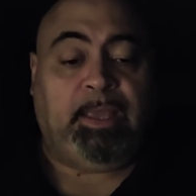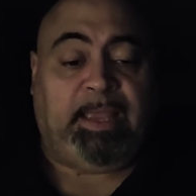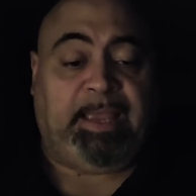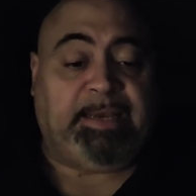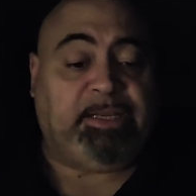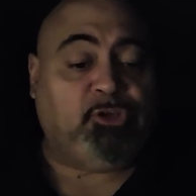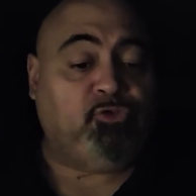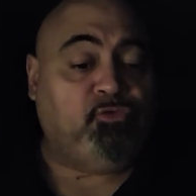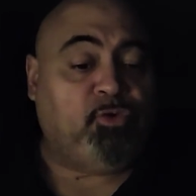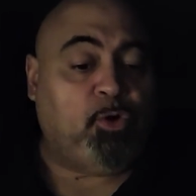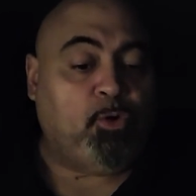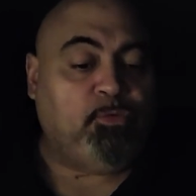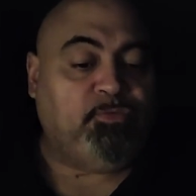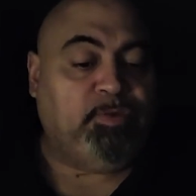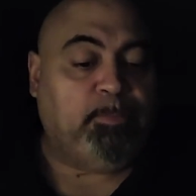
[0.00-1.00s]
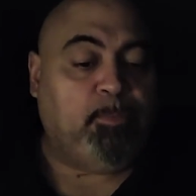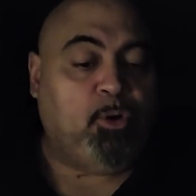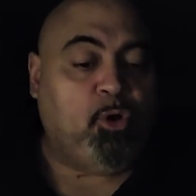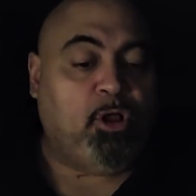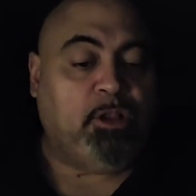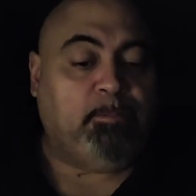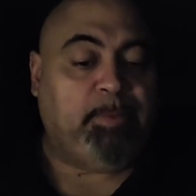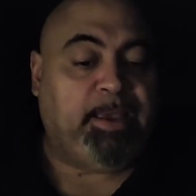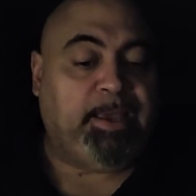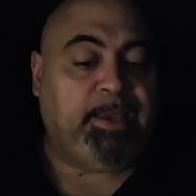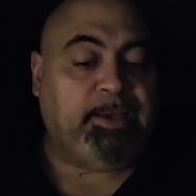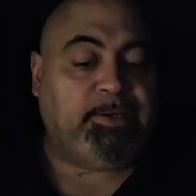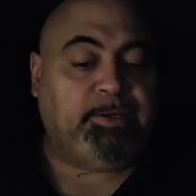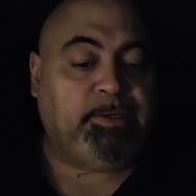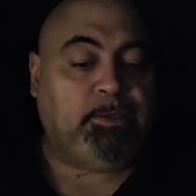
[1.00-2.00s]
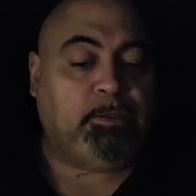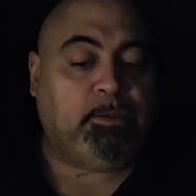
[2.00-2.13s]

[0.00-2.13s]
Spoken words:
and it drove them all mad.